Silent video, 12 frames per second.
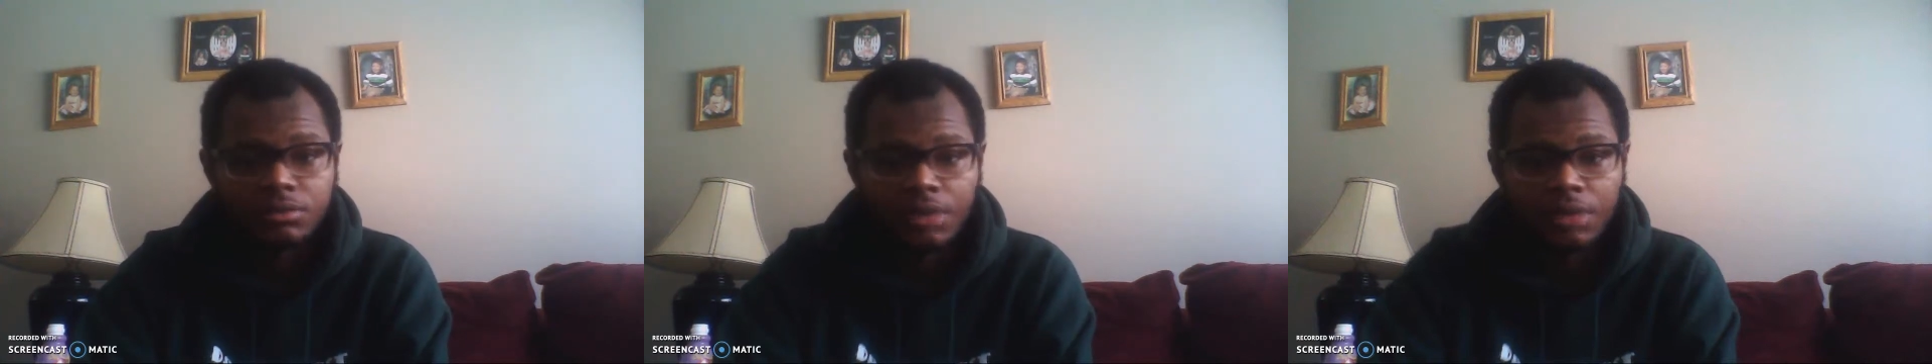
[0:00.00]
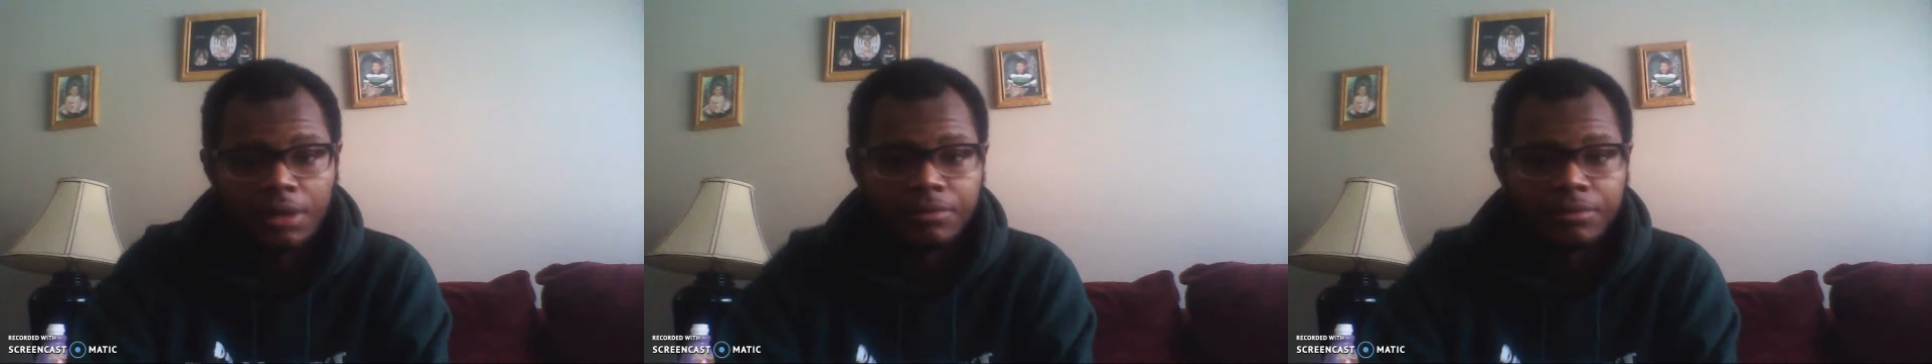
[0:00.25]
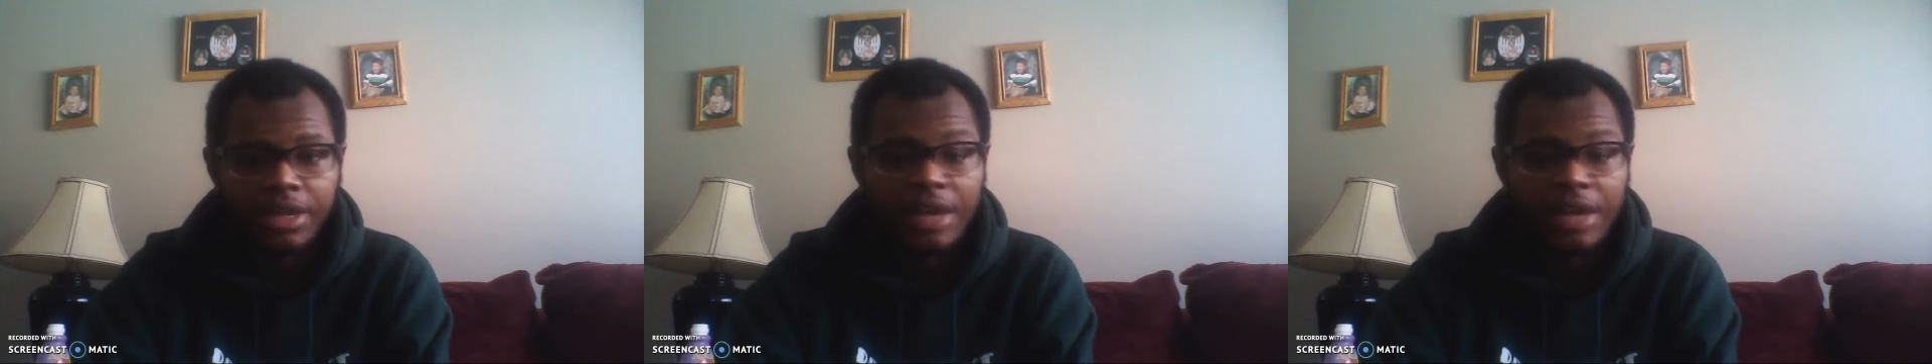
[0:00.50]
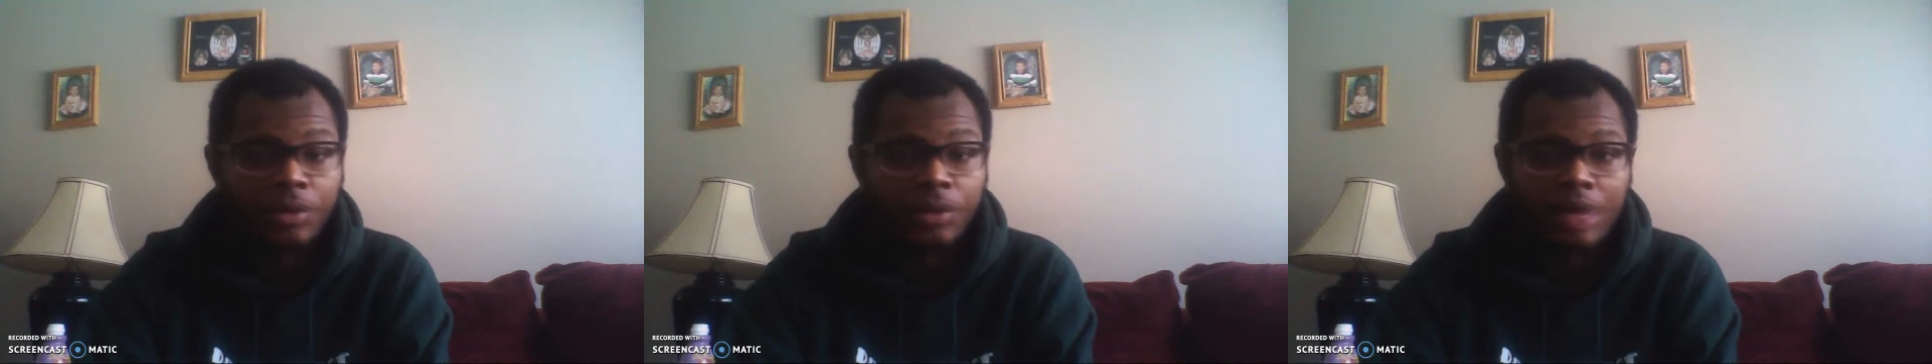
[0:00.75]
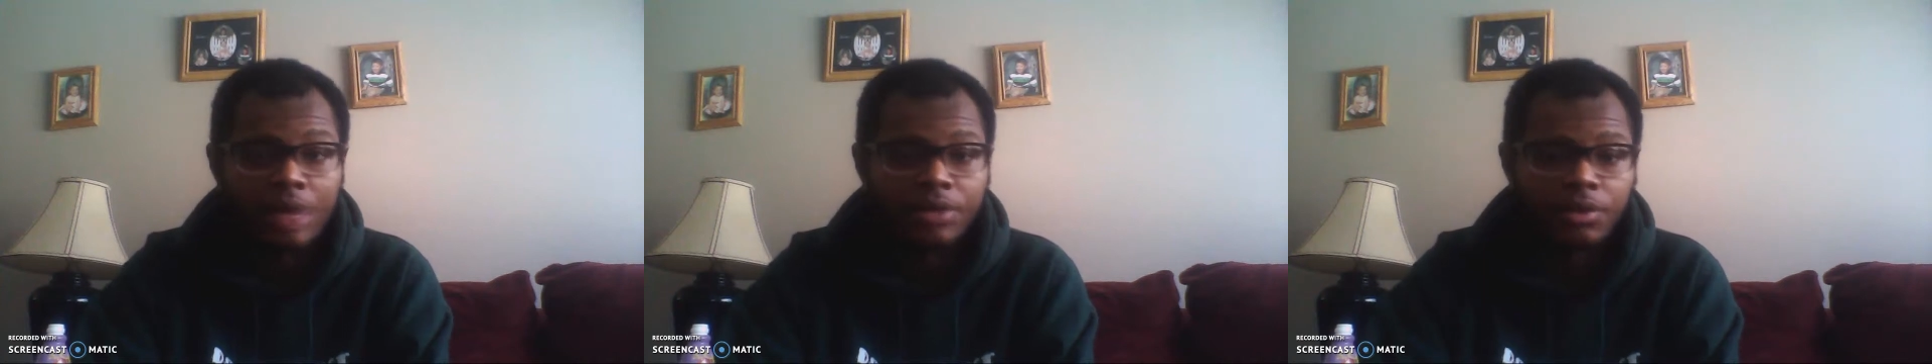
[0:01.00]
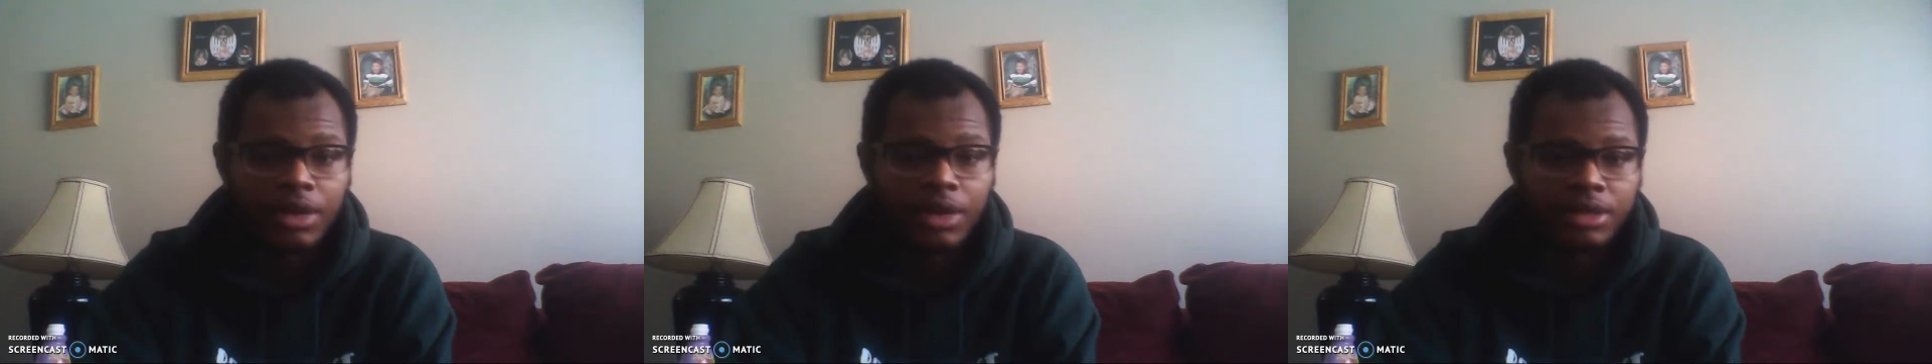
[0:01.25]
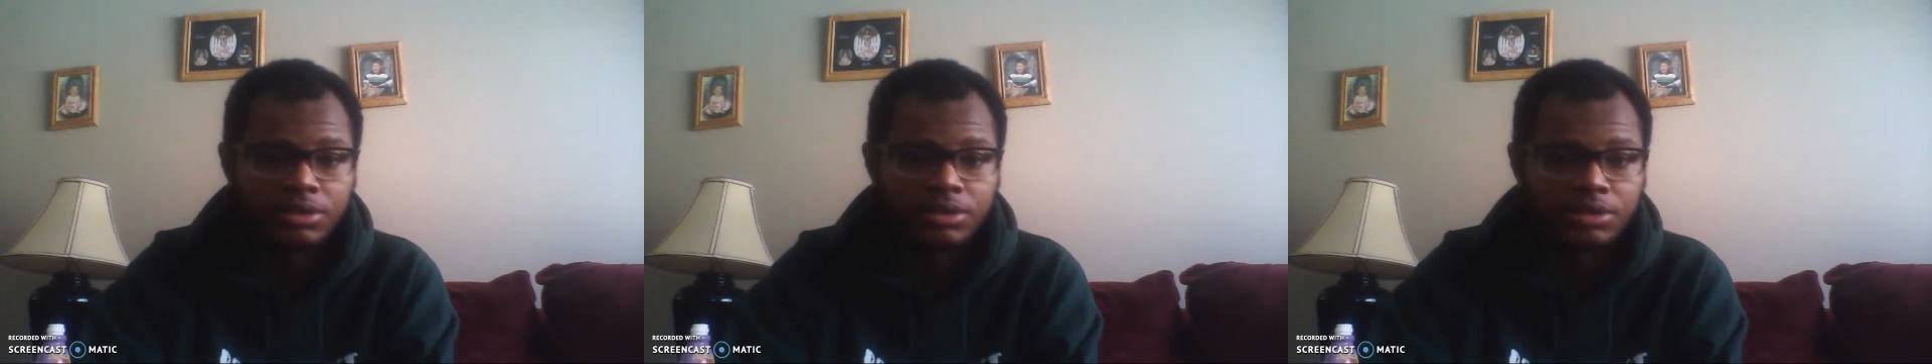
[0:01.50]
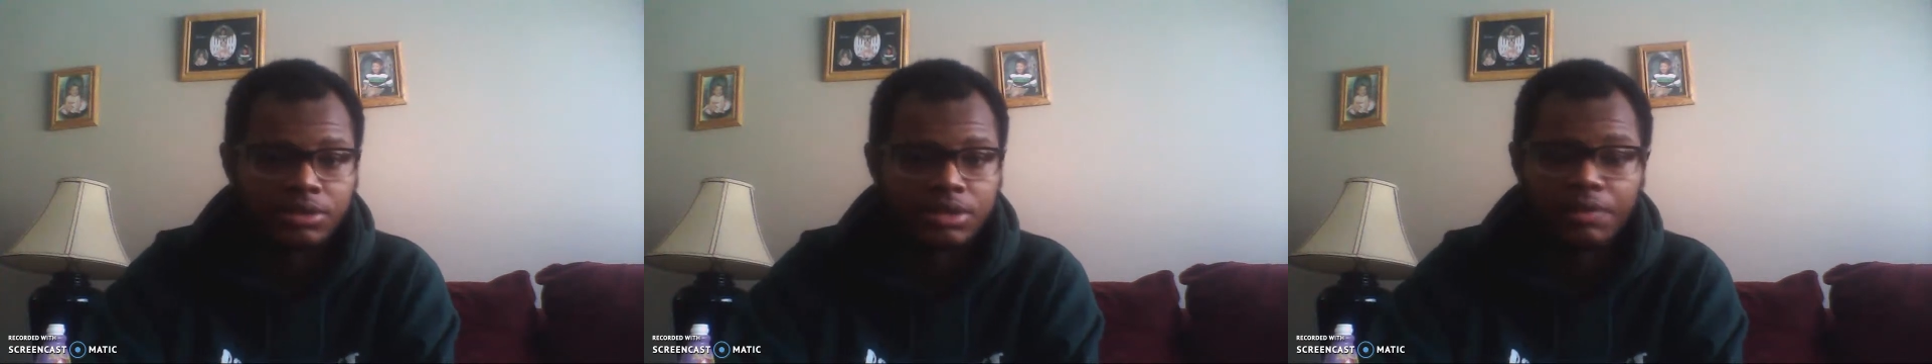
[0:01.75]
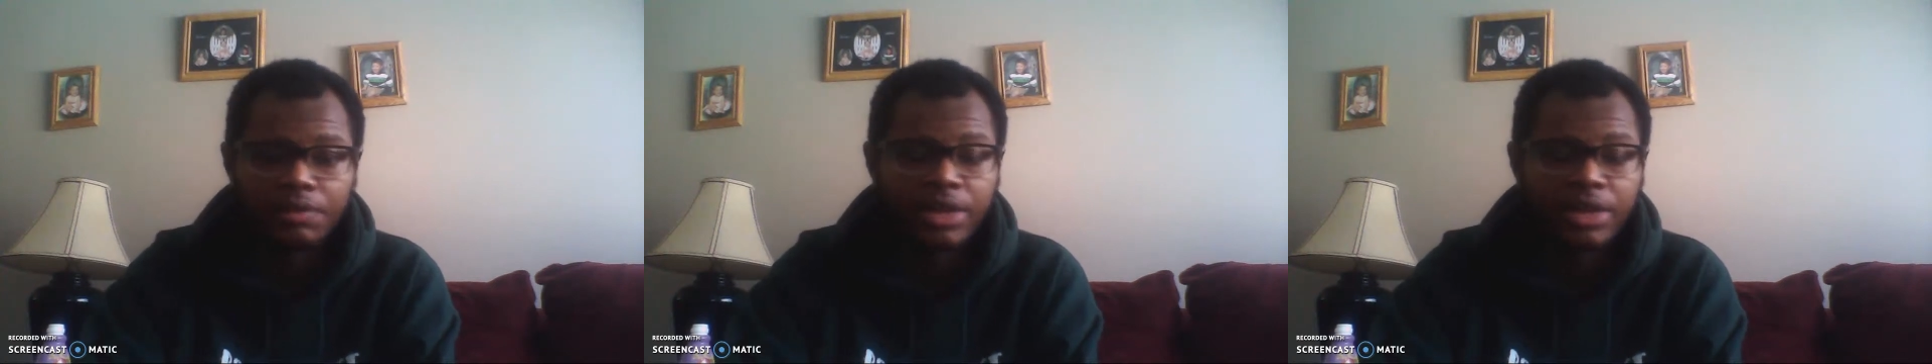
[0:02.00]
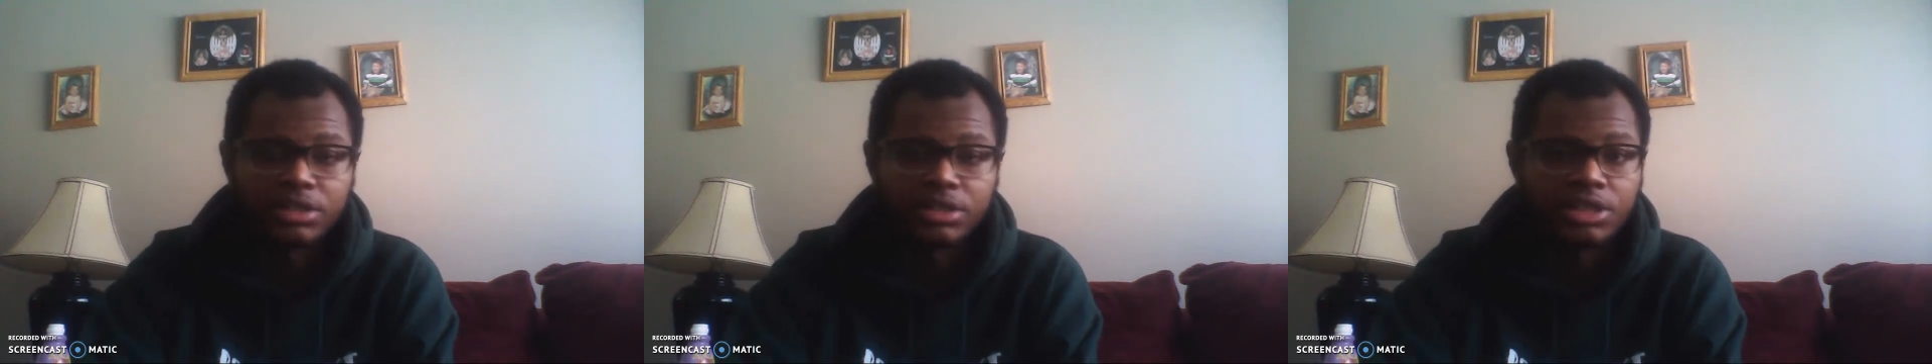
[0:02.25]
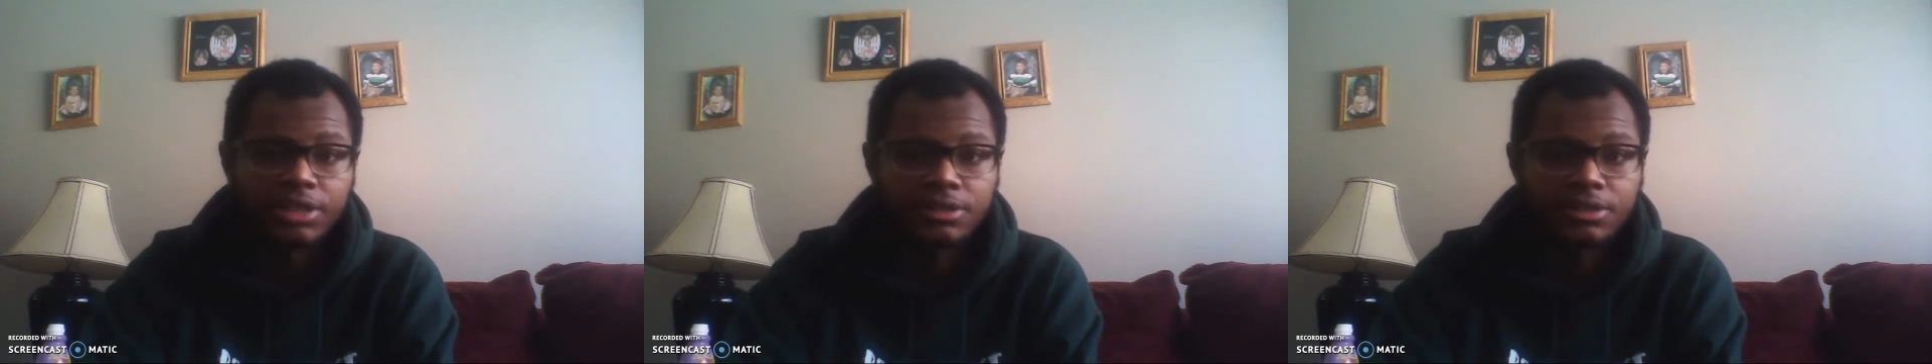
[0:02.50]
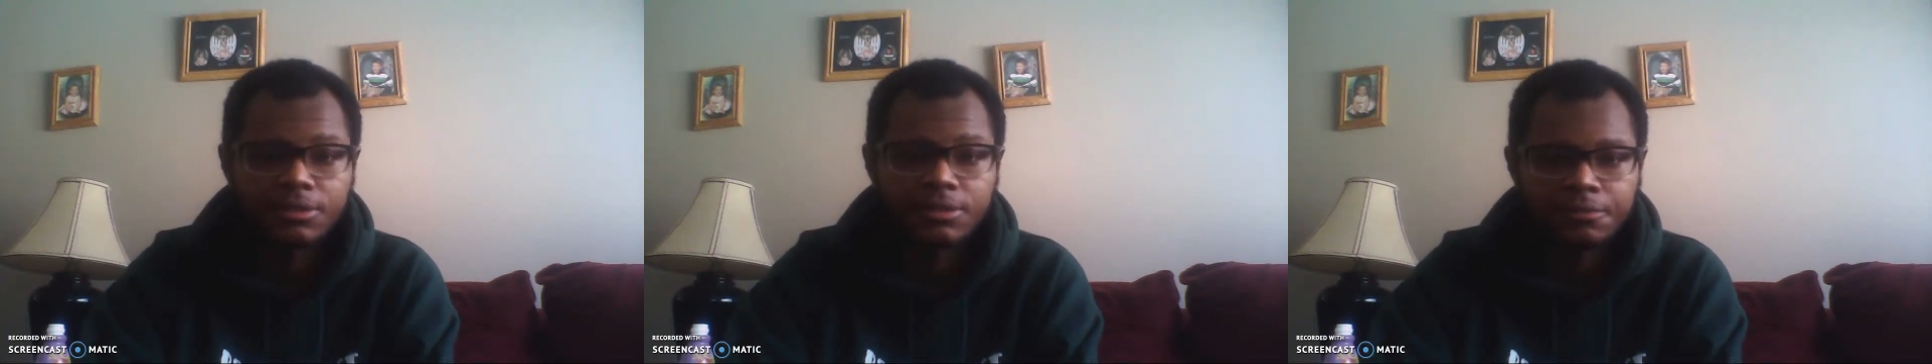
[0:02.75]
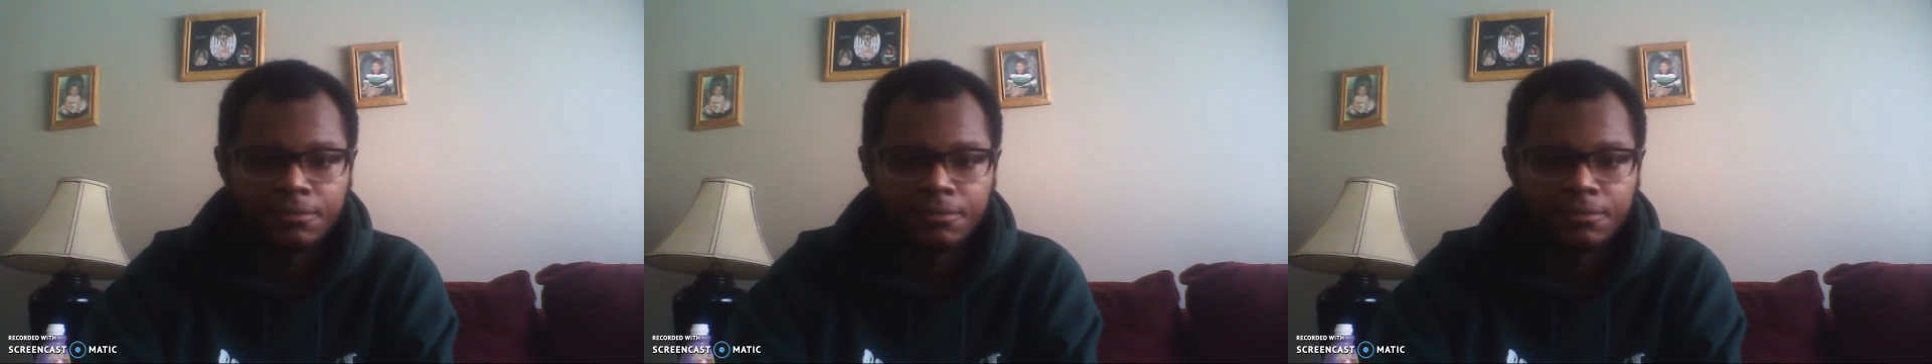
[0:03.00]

that I would have otherwise never had the chance.